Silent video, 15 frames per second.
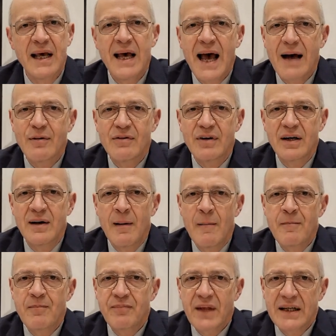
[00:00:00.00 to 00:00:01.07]
However,
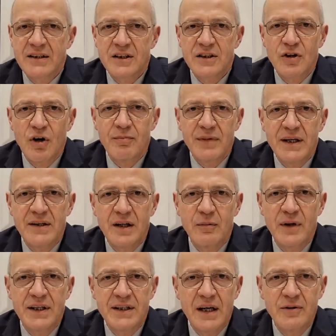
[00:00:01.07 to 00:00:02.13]
it does not mean that
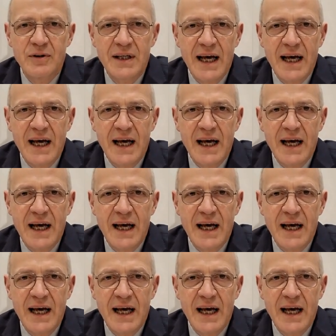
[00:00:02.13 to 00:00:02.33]
we don't